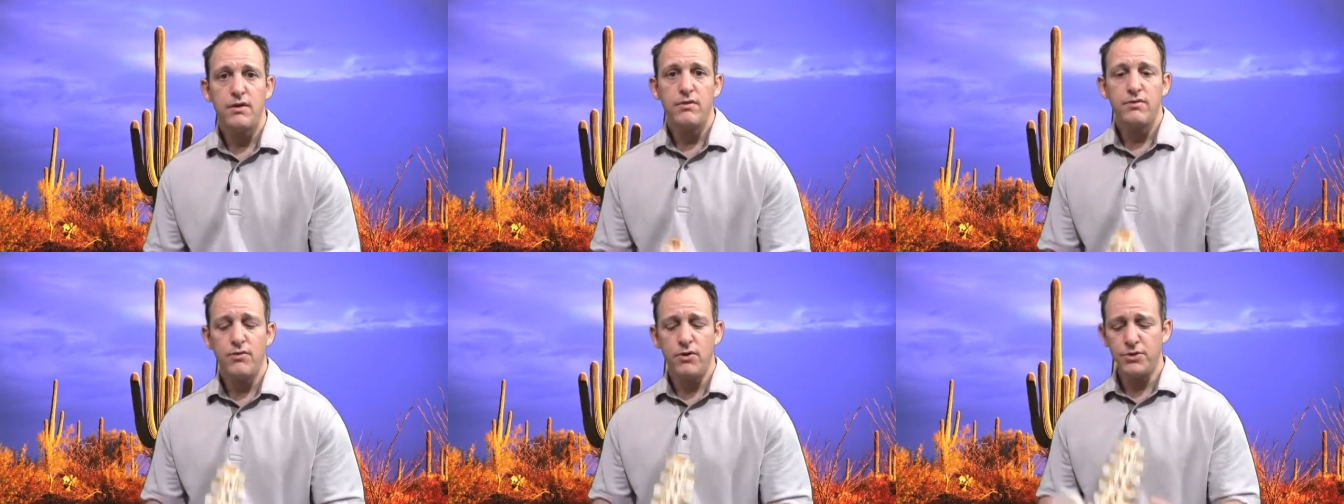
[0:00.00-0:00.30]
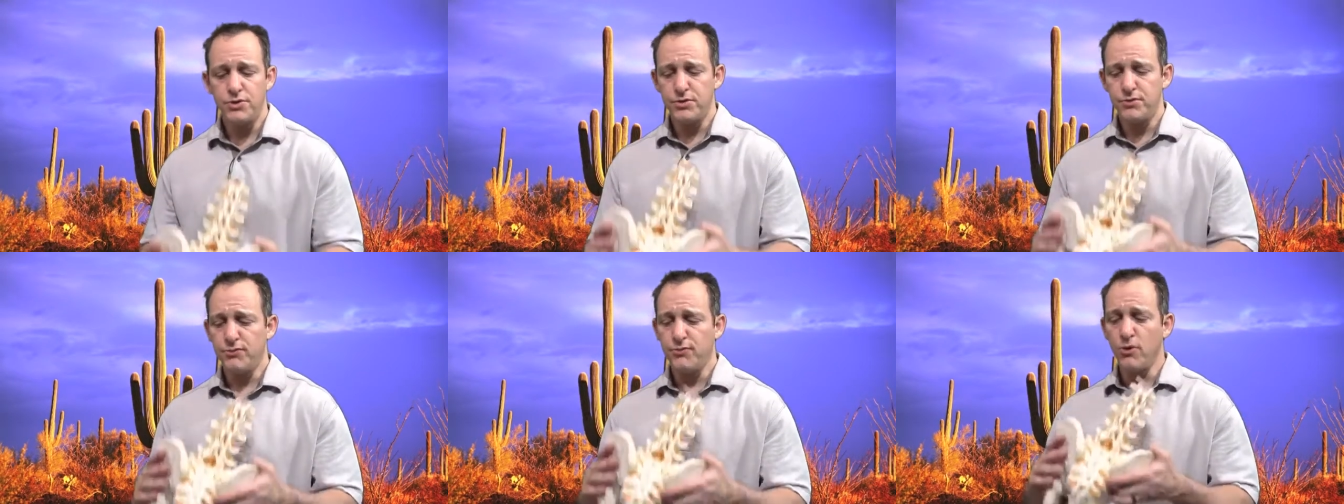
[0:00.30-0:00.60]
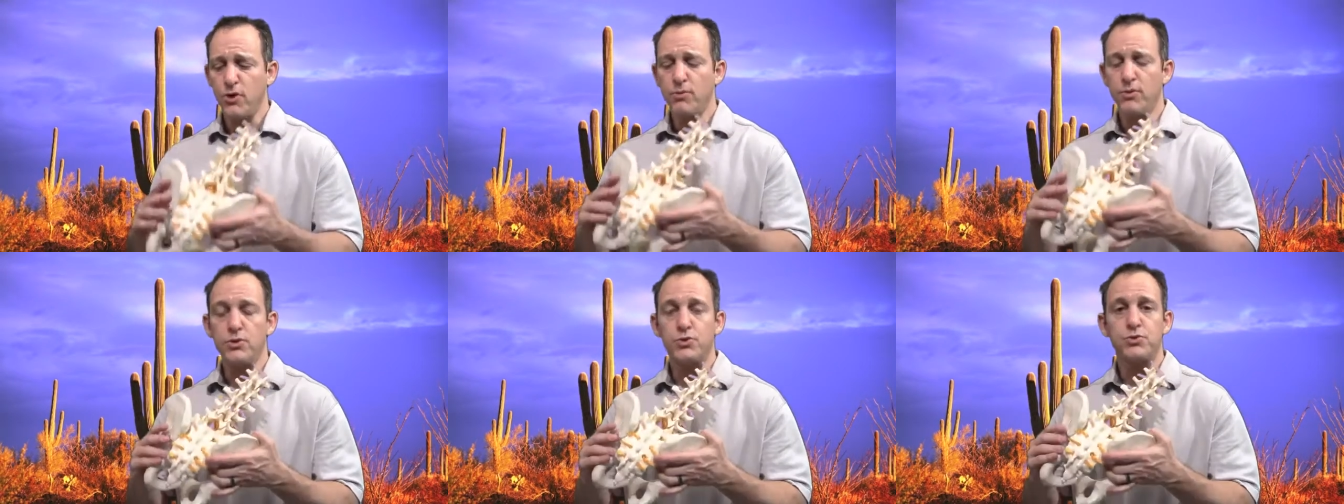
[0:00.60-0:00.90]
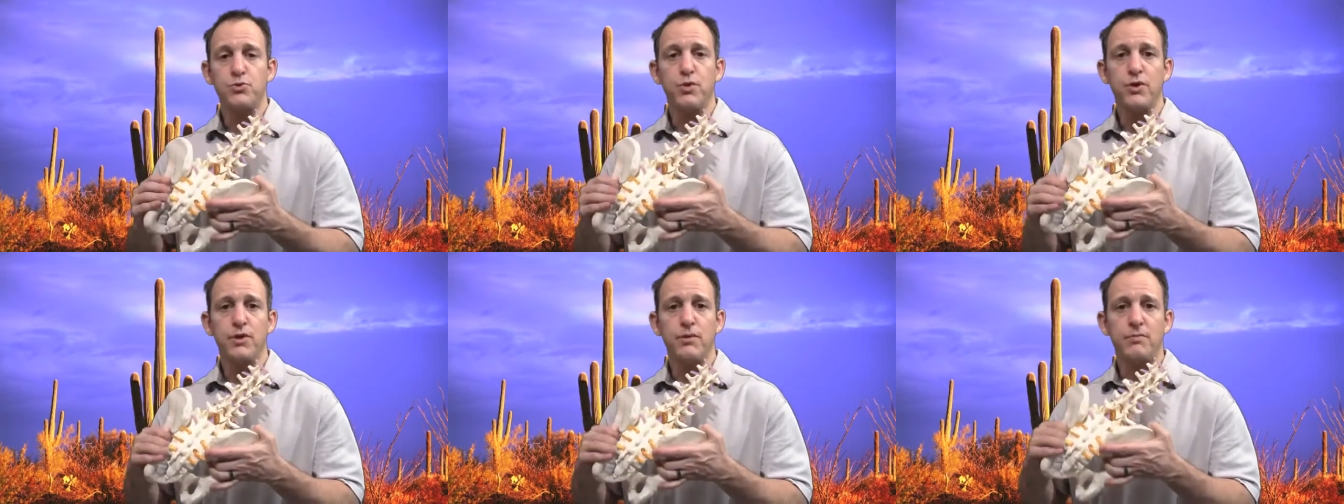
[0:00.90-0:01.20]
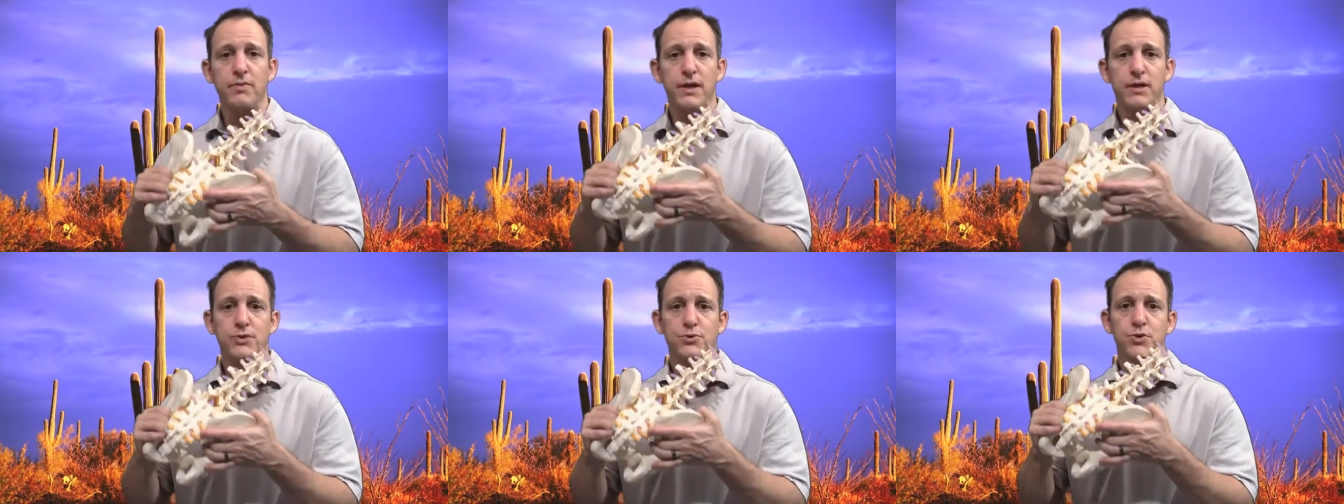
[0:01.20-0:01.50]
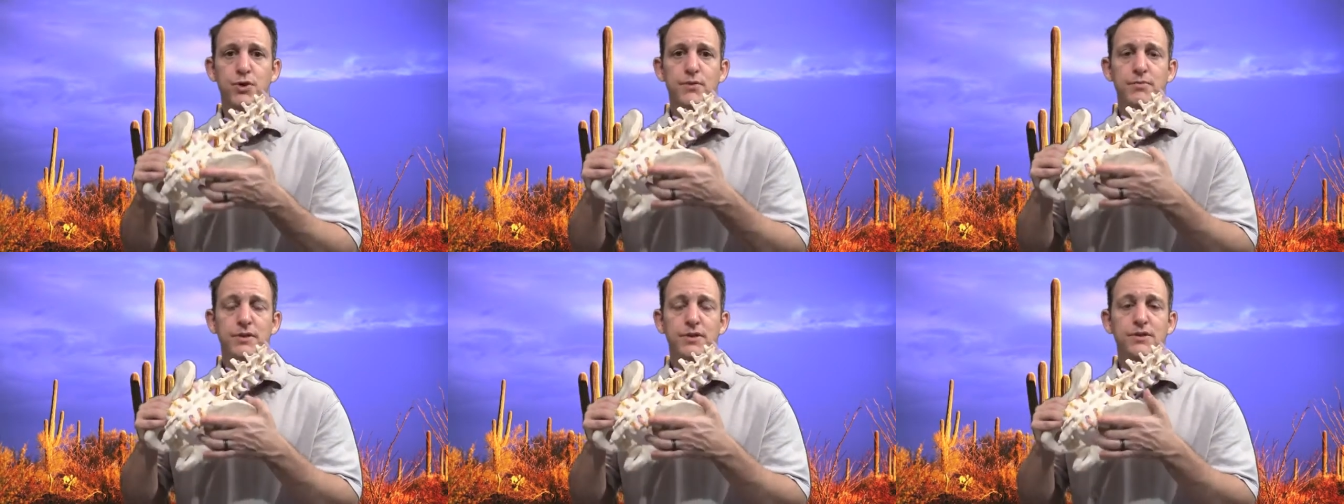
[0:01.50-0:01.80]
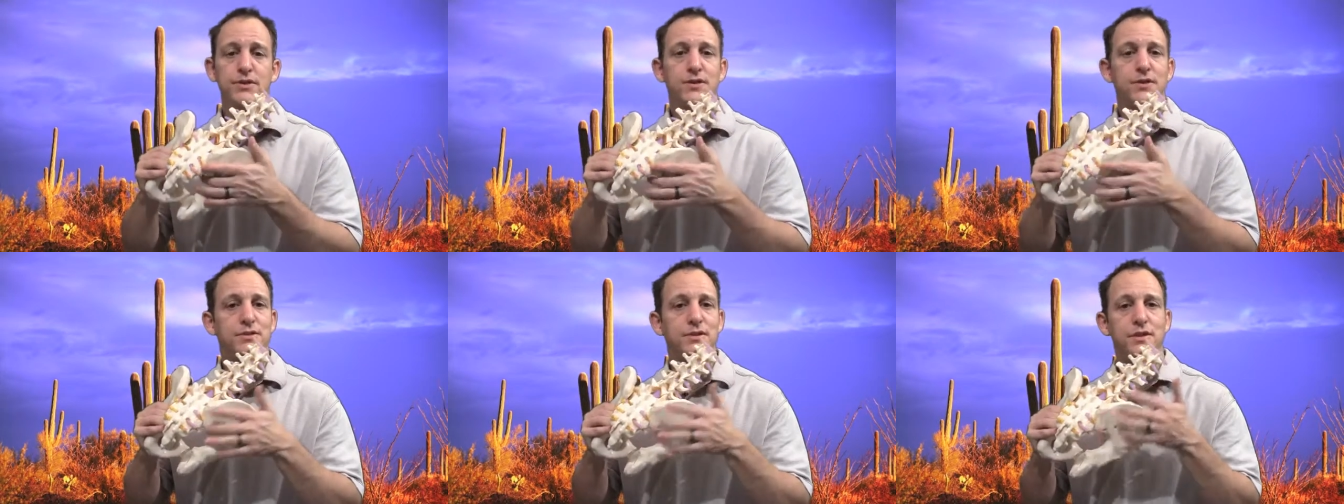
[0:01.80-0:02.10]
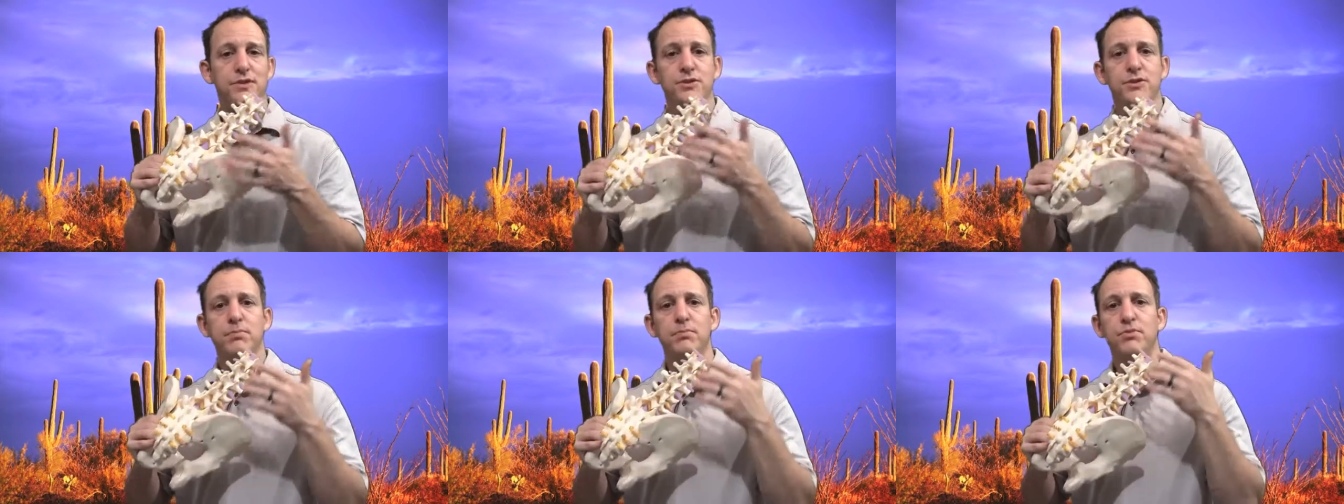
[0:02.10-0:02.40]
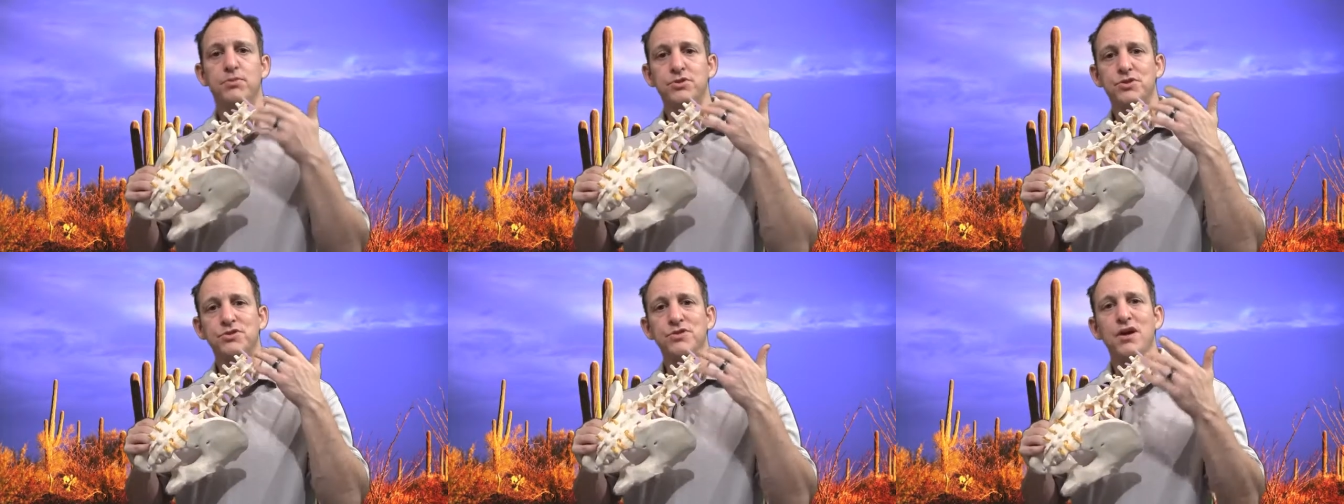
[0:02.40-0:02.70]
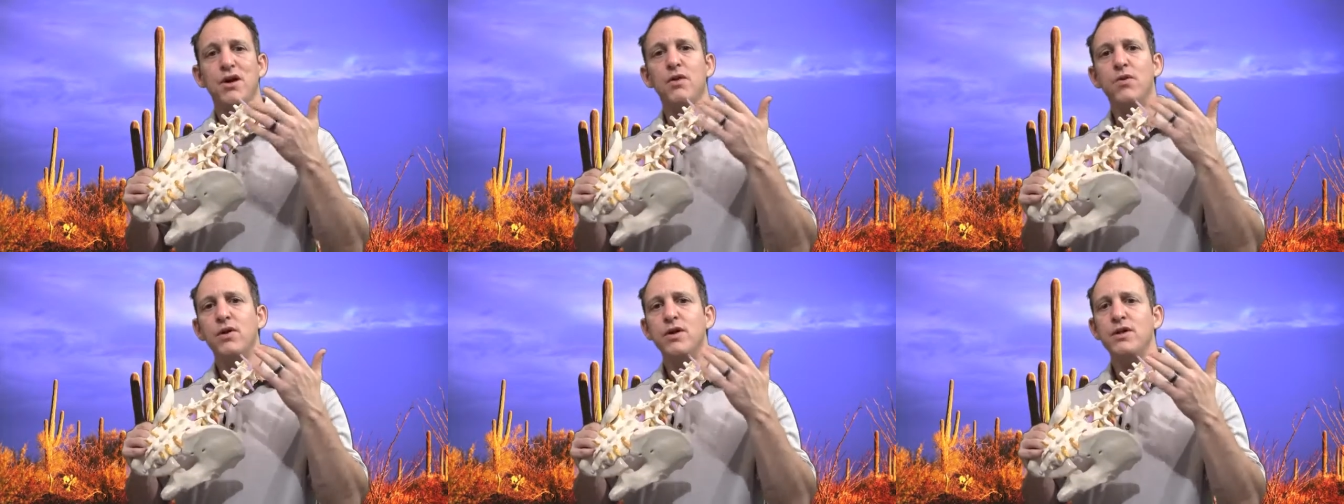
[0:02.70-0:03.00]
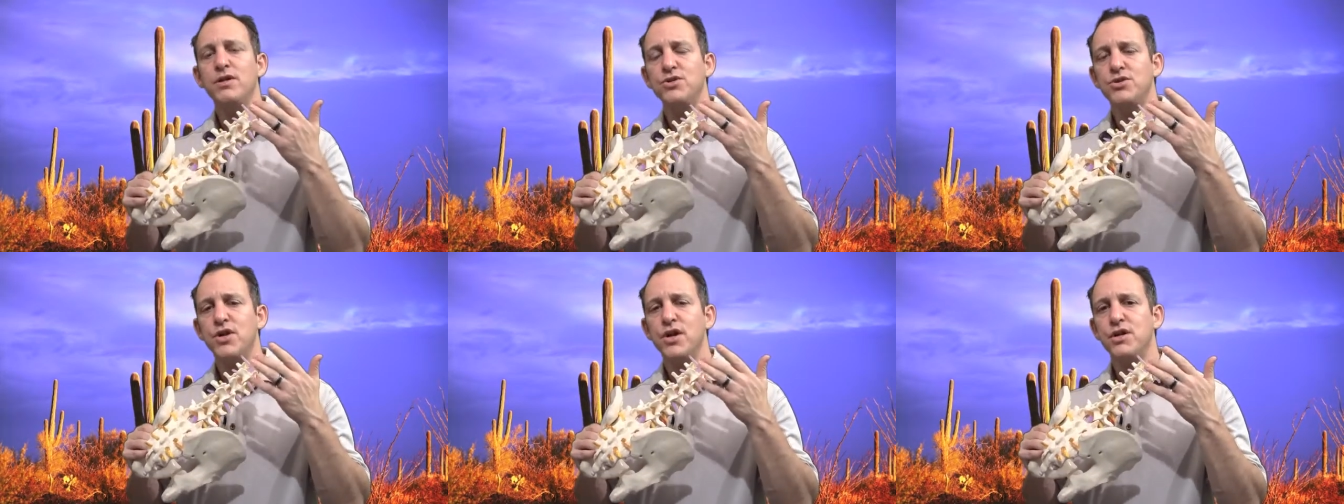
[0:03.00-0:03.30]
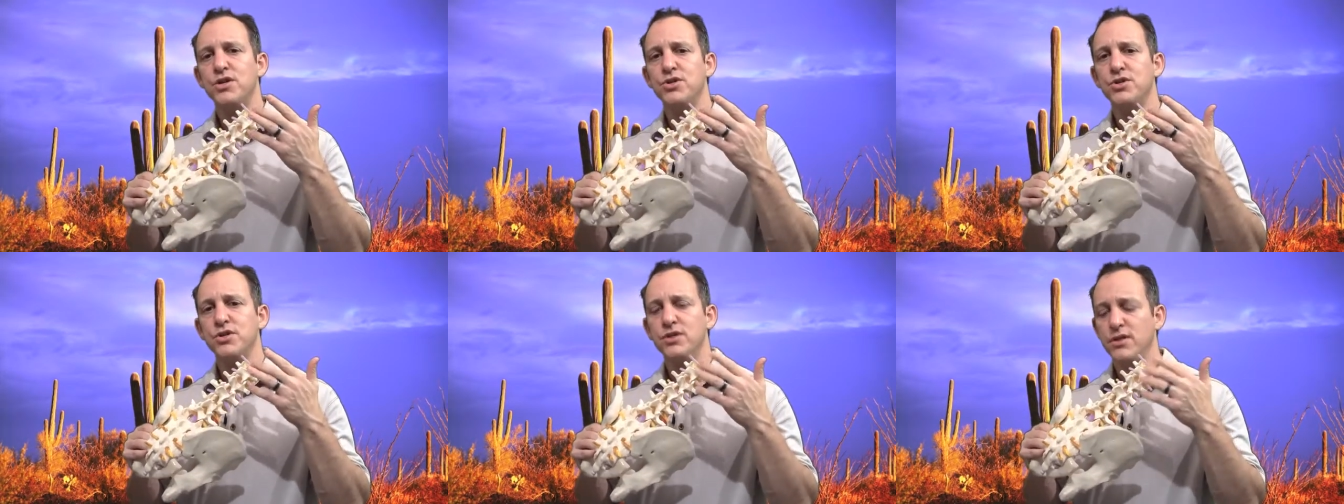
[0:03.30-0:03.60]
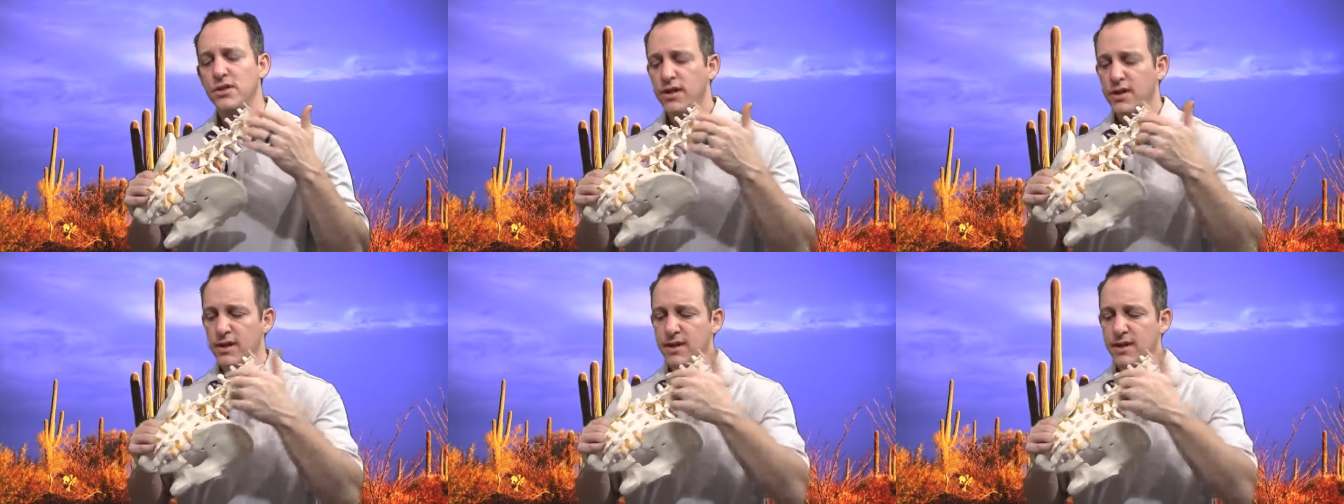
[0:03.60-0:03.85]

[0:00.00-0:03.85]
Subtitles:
first and foremost, one of the best treatments is a simple steroid injection